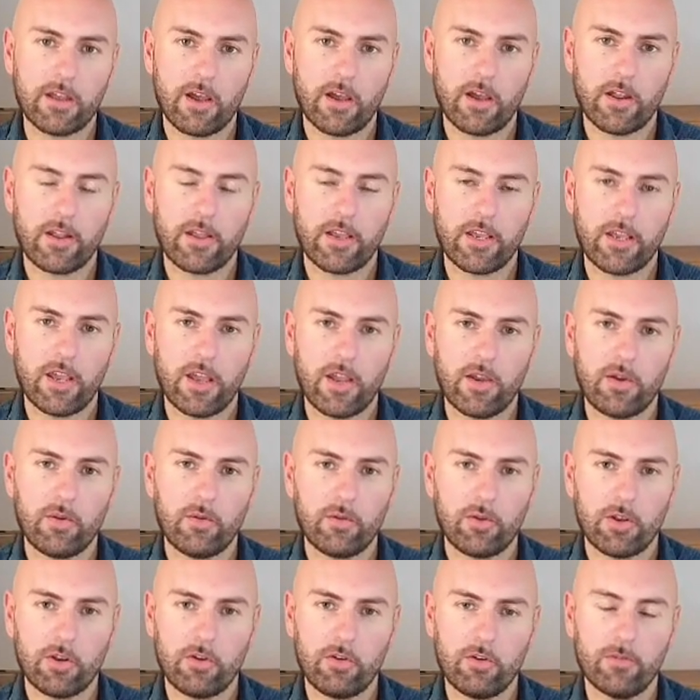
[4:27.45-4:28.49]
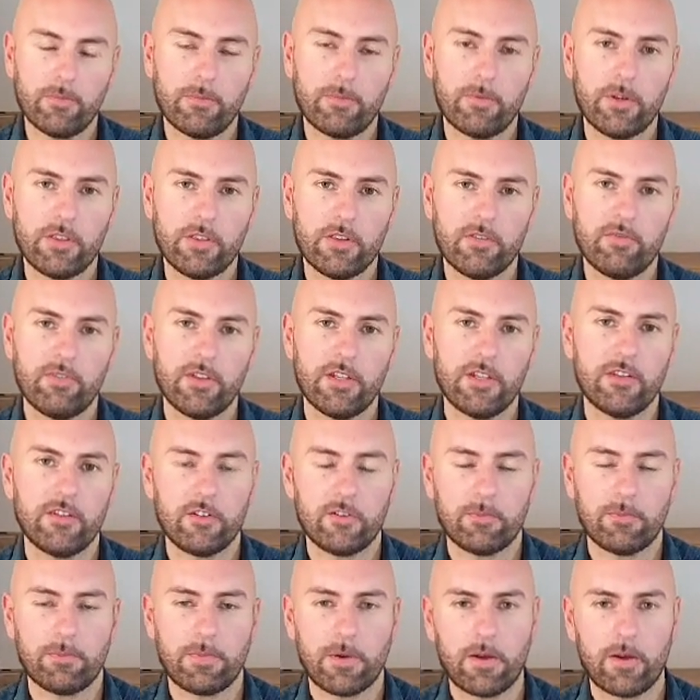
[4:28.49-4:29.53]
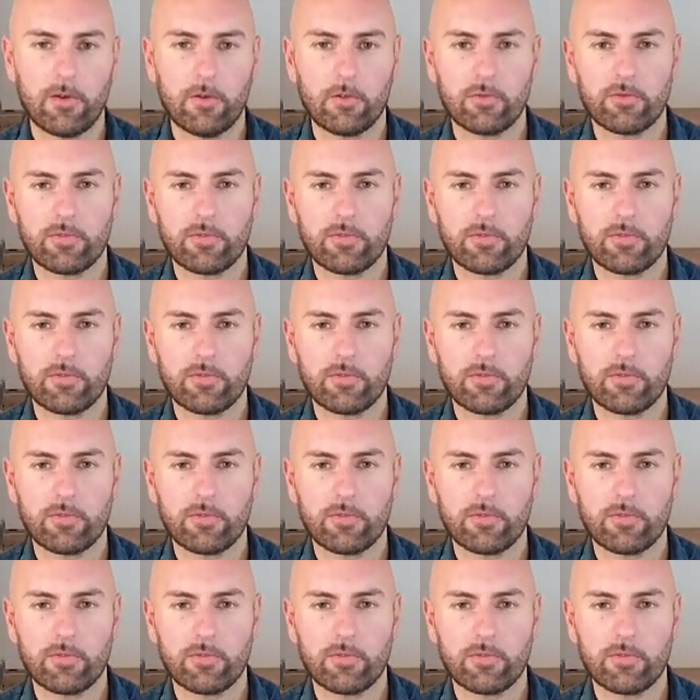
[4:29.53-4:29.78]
and I own a number of the vintage bottles